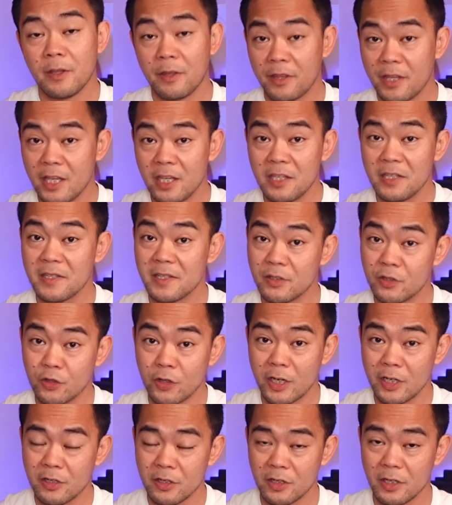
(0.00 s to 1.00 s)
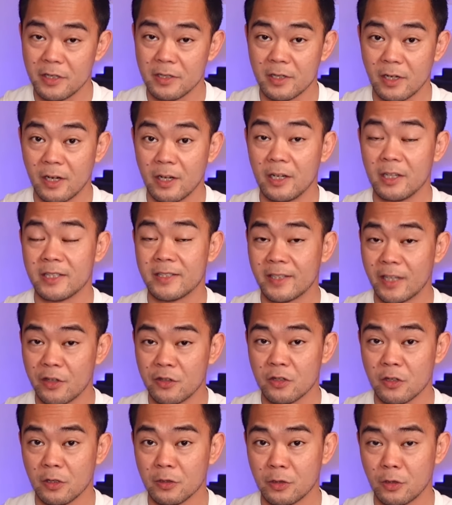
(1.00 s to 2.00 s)
These stretches are
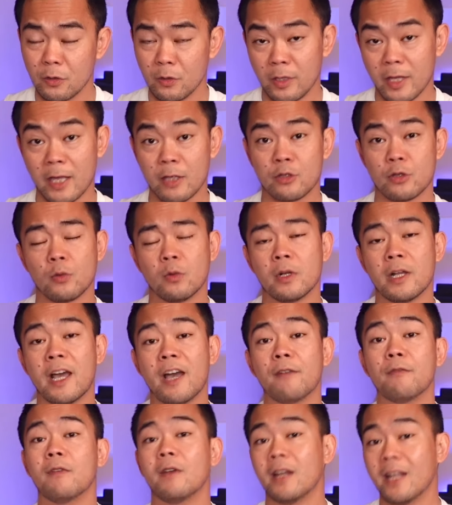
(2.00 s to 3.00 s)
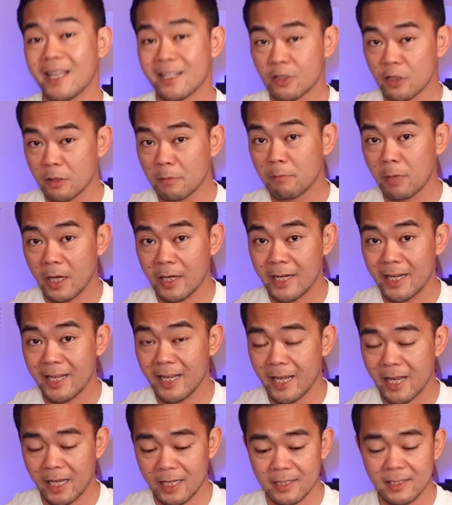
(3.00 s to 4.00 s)
essential so that you will have lesser body
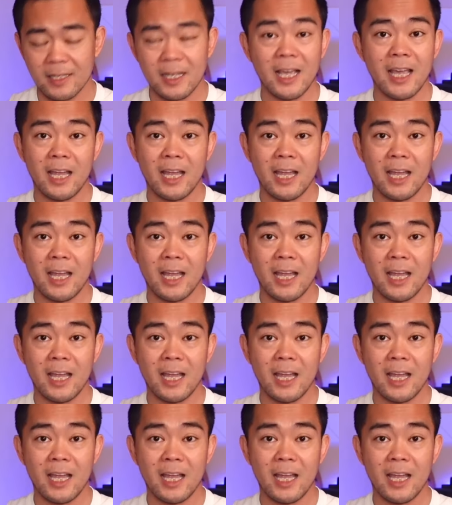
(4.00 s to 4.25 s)
aches,